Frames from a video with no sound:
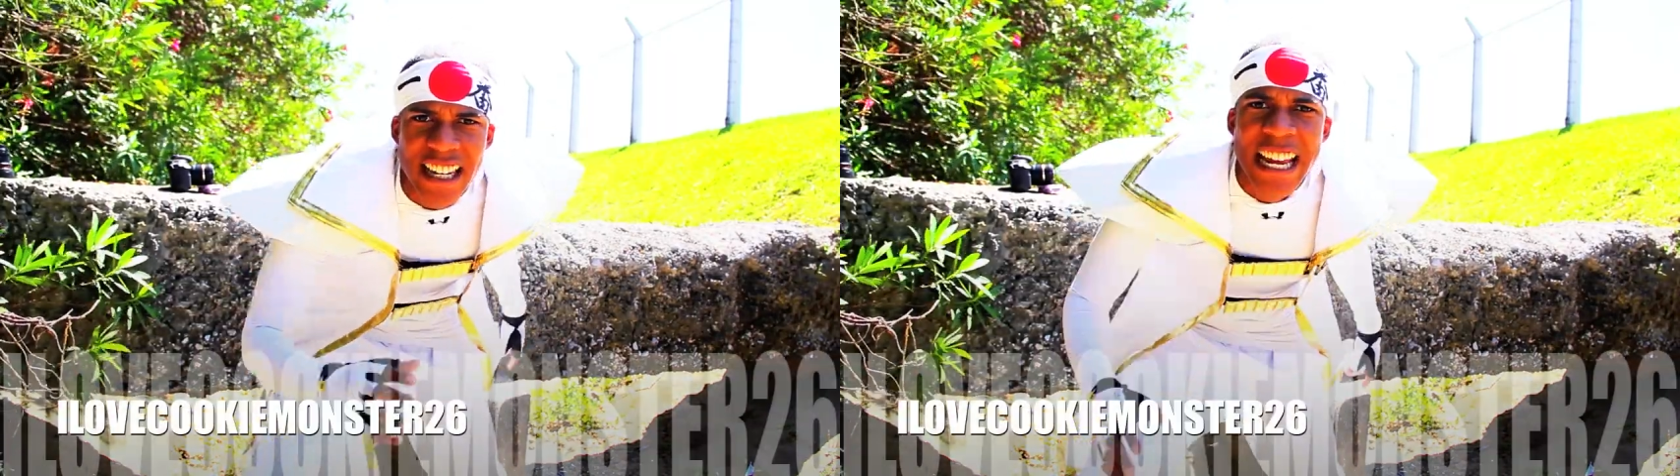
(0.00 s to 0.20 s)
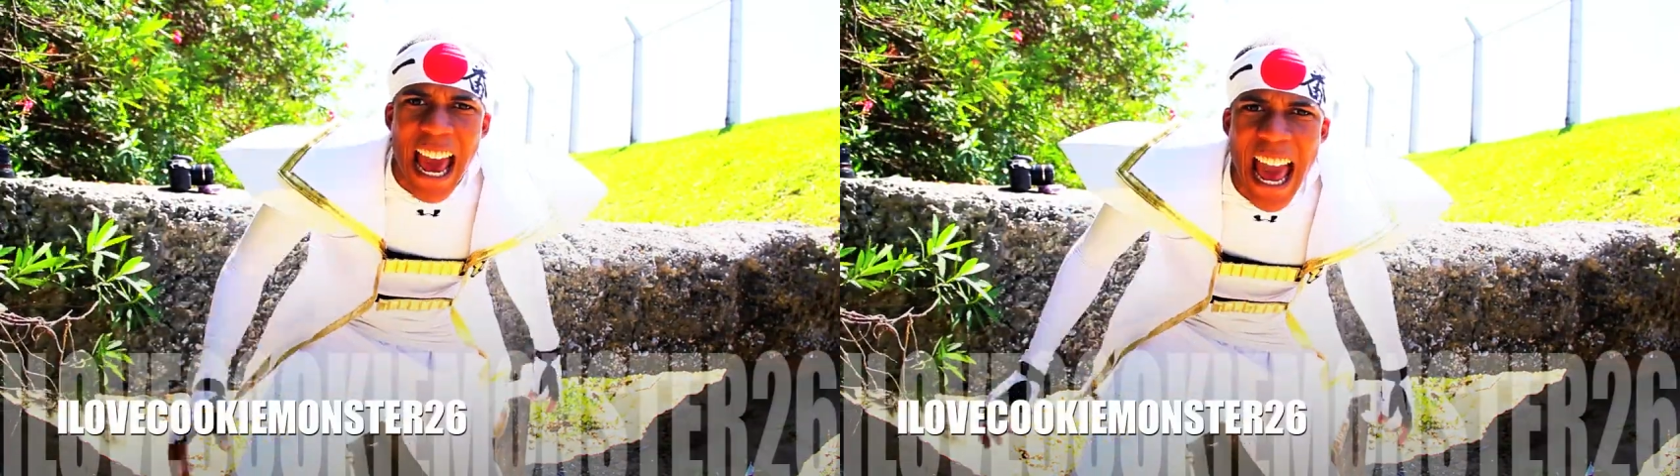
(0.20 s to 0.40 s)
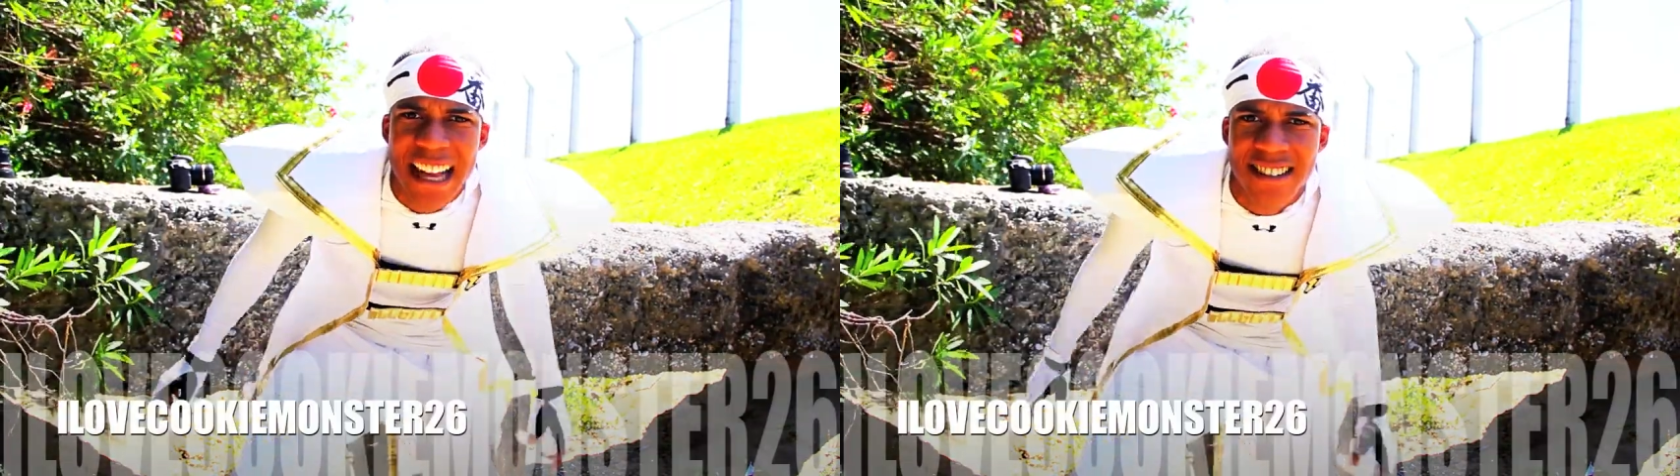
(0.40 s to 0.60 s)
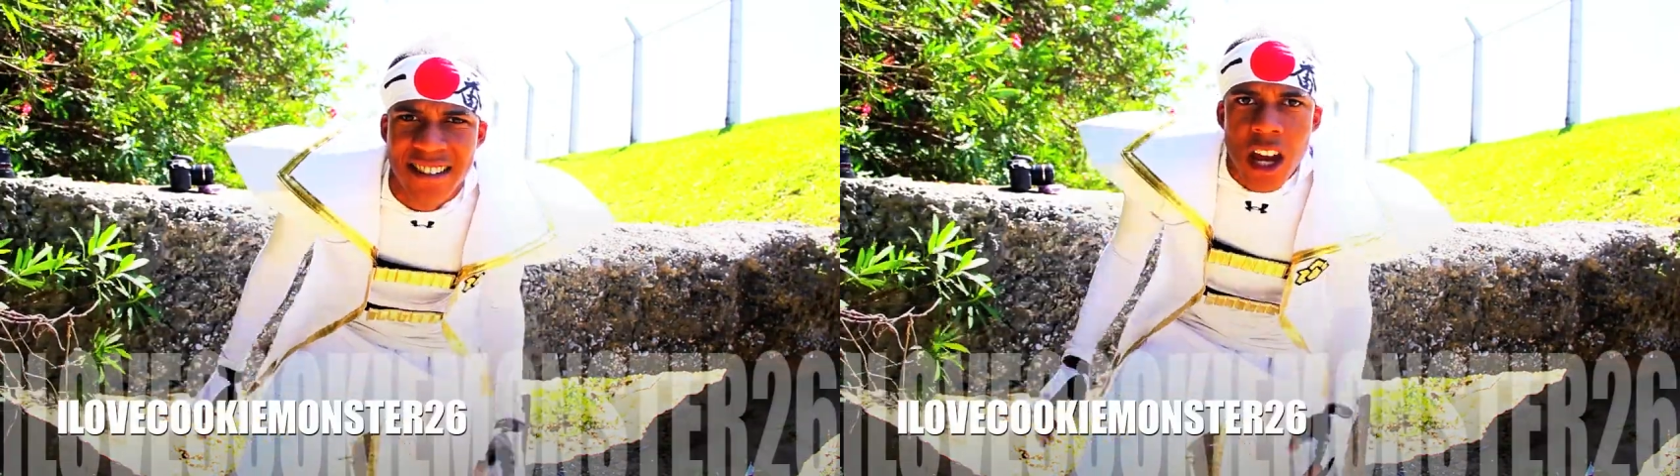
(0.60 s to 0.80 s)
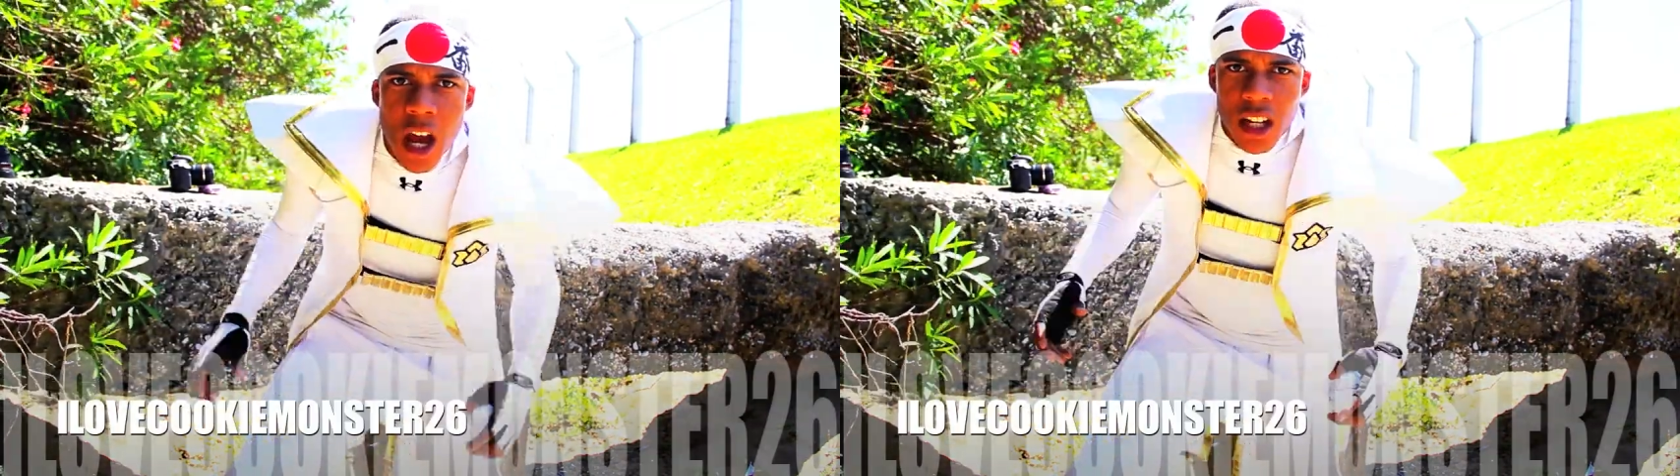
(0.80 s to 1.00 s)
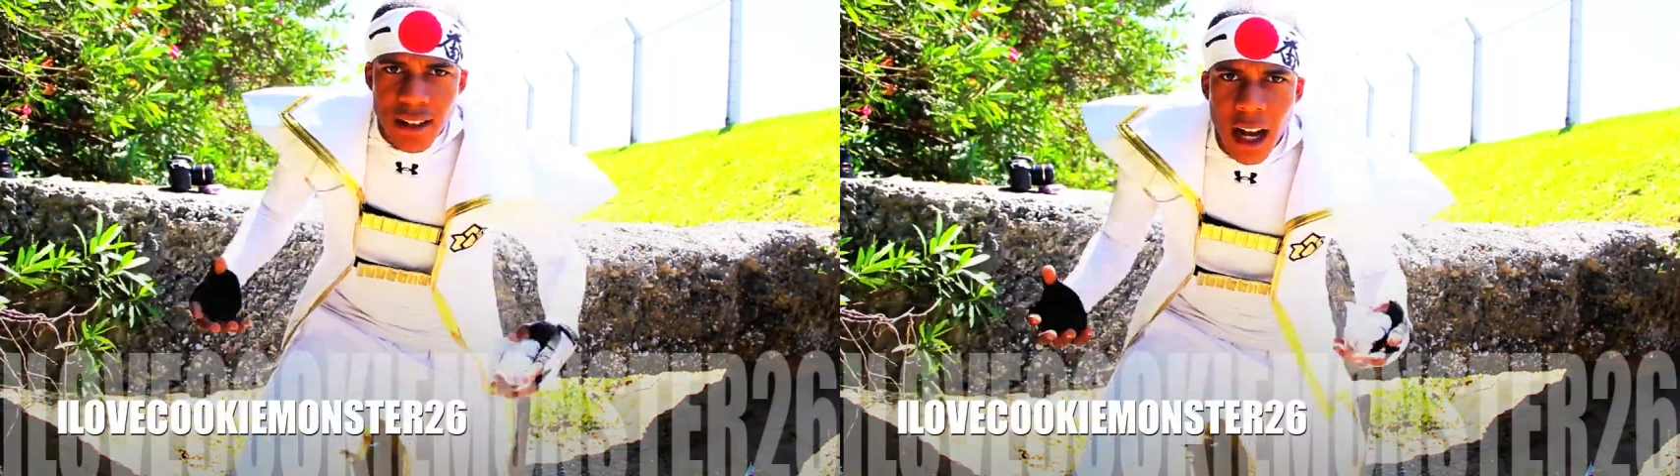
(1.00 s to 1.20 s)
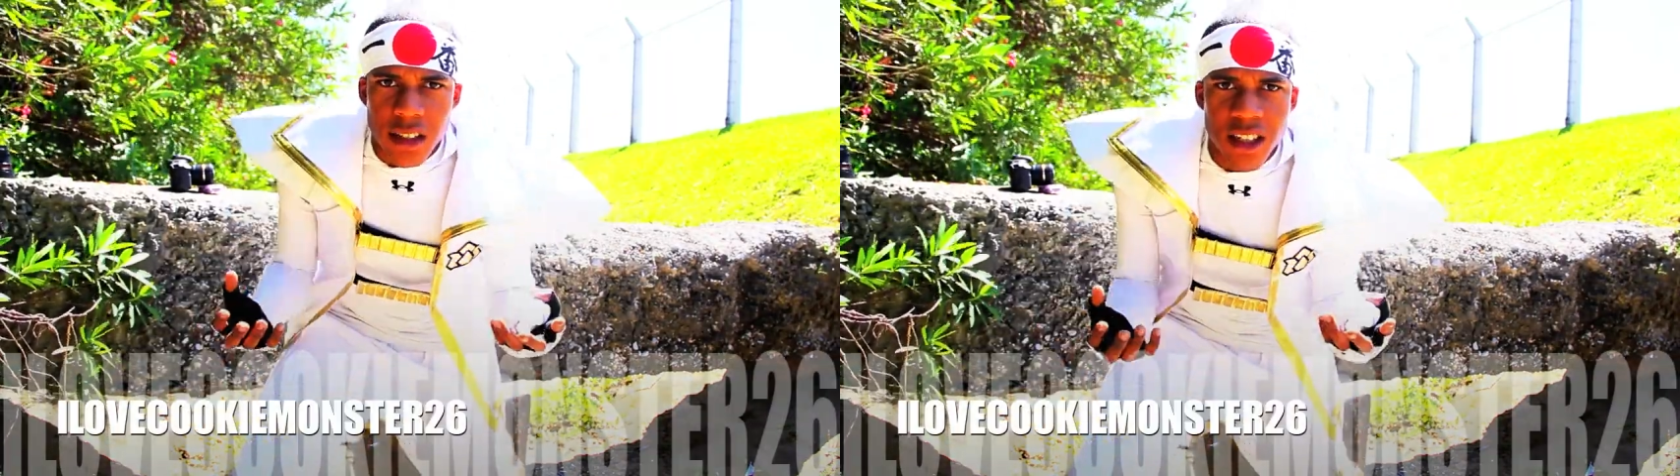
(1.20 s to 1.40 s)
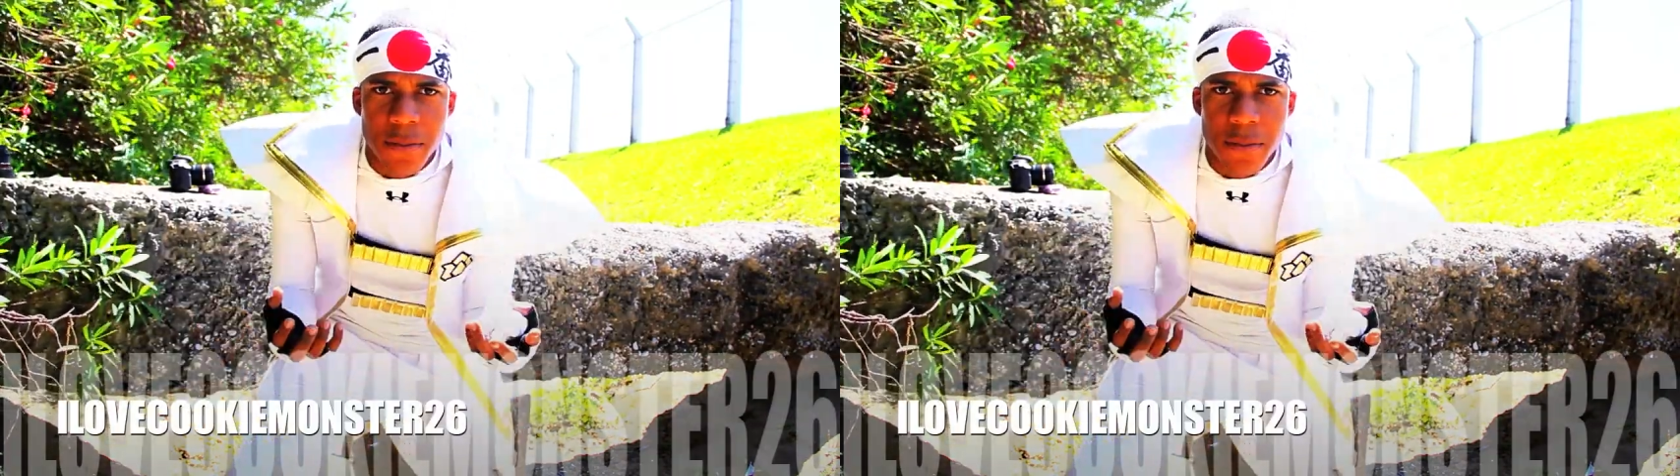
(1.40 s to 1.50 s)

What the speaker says: and he asks, Dr.